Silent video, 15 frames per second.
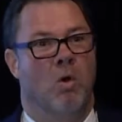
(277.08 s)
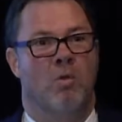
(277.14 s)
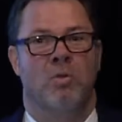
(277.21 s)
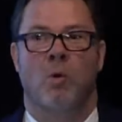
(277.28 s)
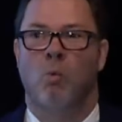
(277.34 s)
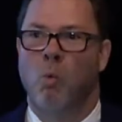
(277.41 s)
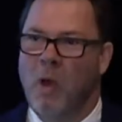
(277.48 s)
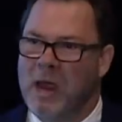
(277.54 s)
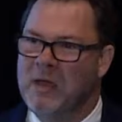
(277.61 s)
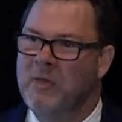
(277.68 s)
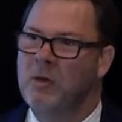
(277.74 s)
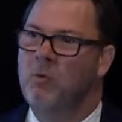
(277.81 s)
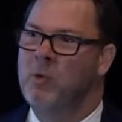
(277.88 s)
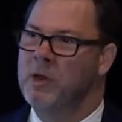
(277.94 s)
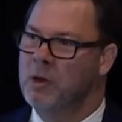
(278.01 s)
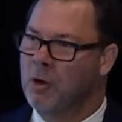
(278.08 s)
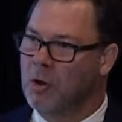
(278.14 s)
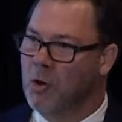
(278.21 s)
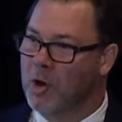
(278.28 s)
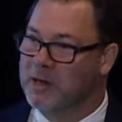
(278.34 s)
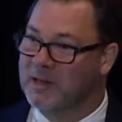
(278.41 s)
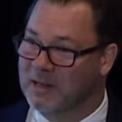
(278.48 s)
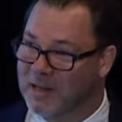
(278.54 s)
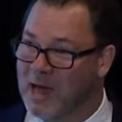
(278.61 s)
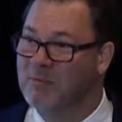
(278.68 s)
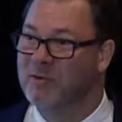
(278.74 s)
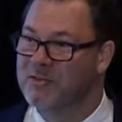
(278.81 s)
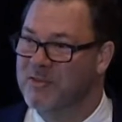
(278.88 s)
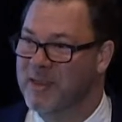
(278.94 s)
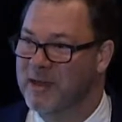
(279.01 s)
the way that we are going to
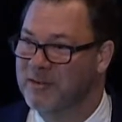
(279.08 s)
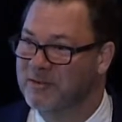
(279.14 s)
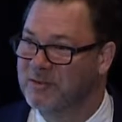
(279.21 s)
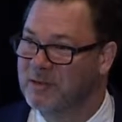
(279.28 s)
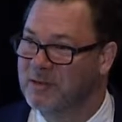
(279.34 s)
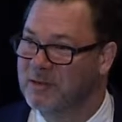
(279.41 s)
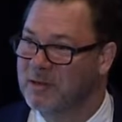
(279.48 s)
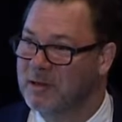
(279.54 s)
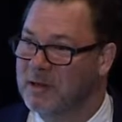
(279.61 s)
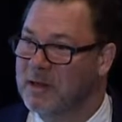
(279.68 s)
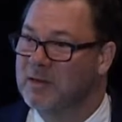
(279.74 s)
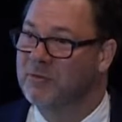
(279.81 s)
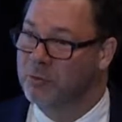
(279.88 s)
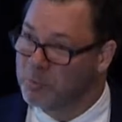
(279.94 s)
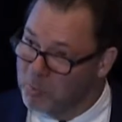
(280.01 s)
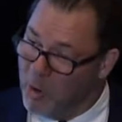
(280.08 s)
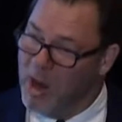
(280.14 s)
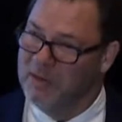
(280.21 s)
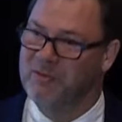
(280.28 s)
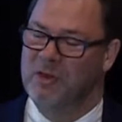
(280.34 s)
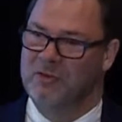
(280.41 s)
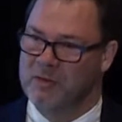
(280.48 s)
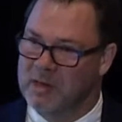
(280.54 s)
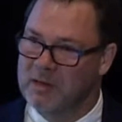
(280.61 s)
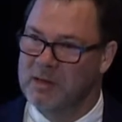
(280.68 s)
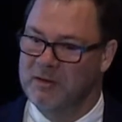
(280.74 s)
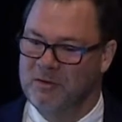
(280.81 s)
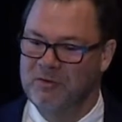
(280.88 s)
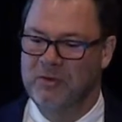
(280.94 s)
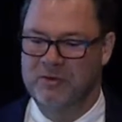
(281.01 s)
leverage this is through process. And
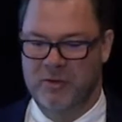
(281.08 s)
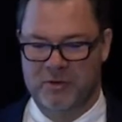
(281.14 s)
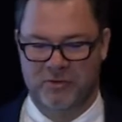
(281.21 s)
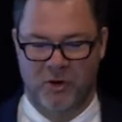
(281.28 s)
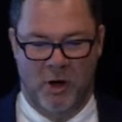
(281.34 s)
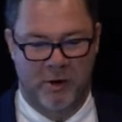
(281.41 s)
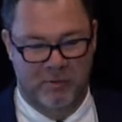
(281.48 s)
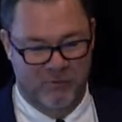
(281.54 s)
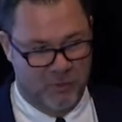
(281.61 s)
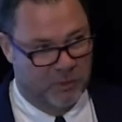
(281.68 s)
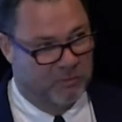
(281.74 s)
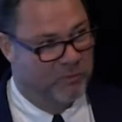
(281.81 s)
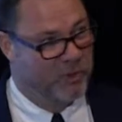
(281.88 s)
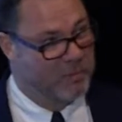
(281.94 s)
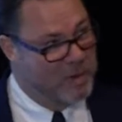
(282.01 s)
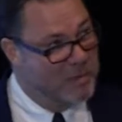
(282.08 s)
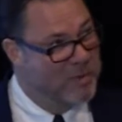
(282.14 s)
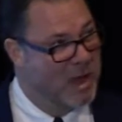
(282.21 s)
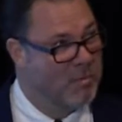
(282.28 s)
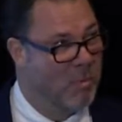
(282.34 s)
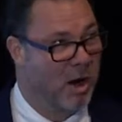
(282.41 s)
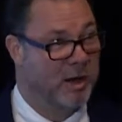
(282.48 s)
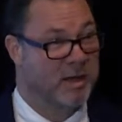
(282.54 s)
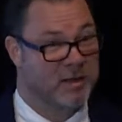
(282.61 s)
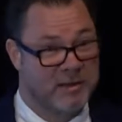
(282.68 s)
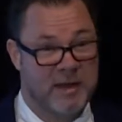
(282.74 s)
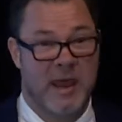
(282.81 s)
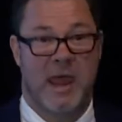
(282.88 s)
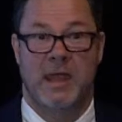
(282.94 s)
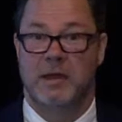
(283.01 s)
this is the charter for the BPM market
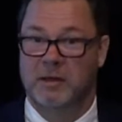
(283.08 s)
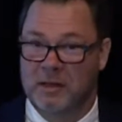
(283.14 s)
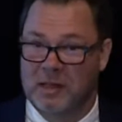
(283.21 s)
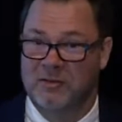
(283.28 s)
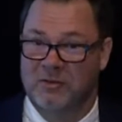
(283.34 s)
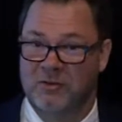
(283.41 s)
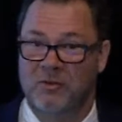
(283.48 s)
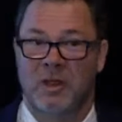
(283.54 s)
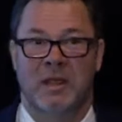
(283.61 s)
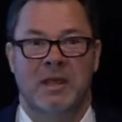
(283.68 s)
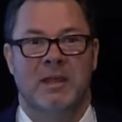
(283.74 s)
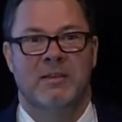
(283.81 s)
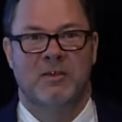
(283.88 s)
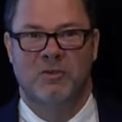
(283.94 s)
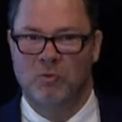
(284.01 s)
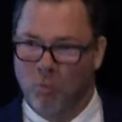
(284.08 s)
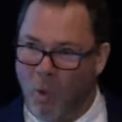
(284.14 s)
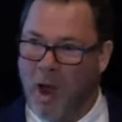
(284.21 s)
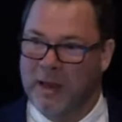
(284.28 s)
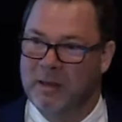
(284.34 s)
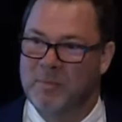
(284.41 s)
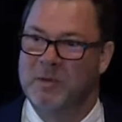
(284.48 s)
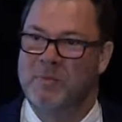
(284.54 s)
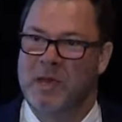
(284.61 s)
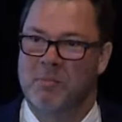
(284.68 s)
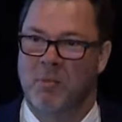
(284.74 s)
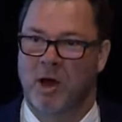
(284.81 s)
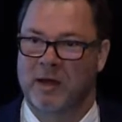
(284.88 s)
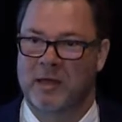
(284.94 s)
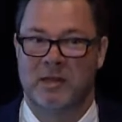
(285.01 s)
today, and this is why the BPM
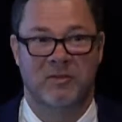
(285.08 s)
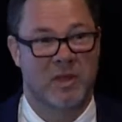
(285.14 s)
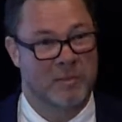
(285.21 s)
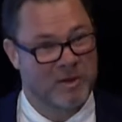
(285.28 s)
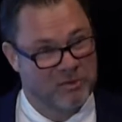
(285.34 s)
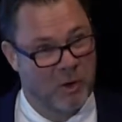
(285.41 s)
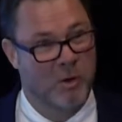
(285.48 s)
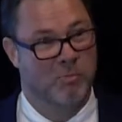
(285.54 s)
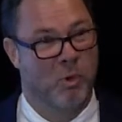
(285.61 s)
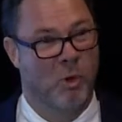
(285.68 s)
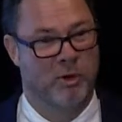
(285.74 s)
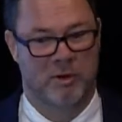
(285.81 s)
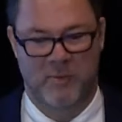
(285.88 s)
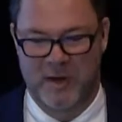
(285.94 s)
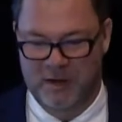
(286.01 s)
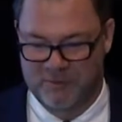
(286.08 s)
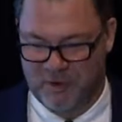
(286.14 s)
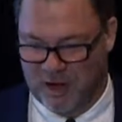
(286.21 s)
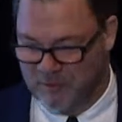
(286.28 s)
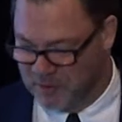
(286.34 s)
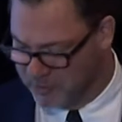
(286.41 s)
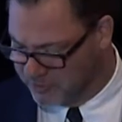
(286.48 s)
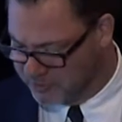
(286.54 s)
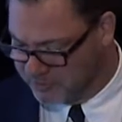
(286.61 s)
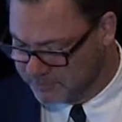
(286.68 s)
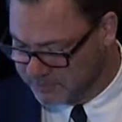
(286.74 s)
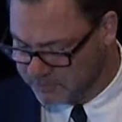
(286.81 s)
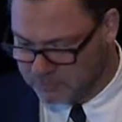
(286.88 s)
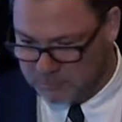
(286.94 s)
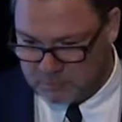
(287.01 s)
market is going to be so important over the next 5 years.
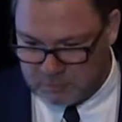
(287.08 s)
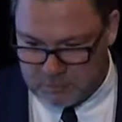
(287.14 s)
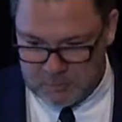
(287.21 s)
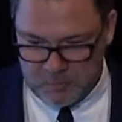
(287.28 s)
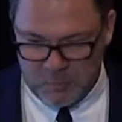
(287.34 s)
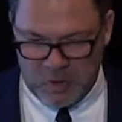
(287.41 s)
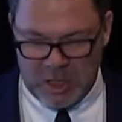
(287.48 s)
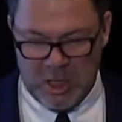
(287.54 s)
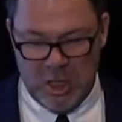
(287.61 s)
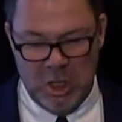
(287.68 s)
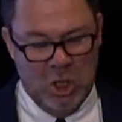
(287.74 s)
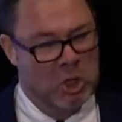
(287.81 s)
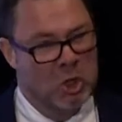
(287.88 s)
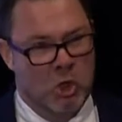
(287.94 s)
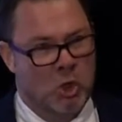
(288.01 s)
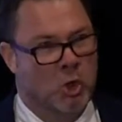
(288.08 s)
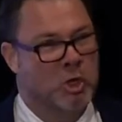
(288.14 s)
You